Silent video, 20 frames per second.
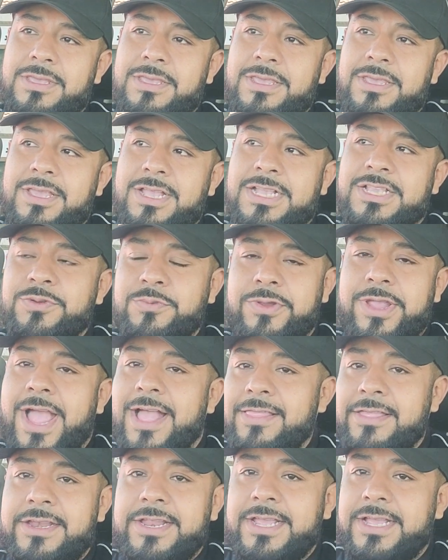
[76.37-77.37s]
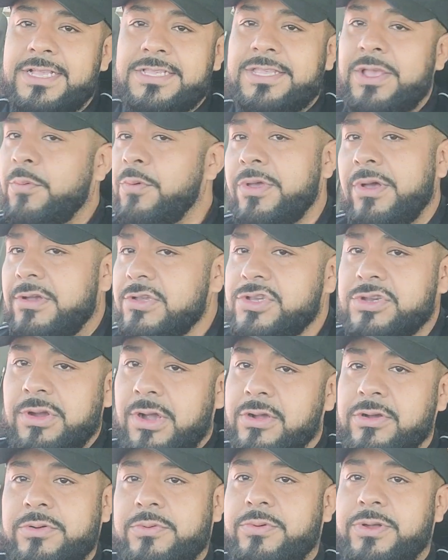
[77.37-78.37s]
Because the reality is that we all
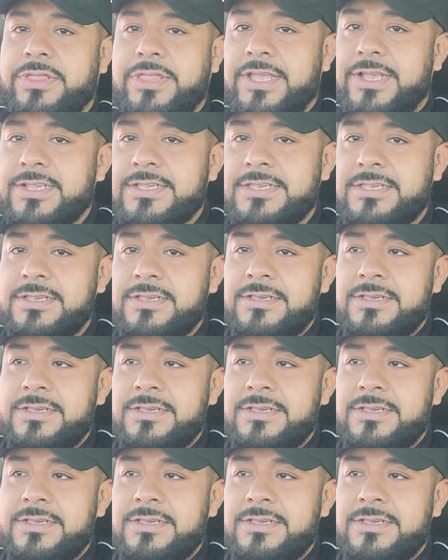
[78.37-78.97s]
struggle with this.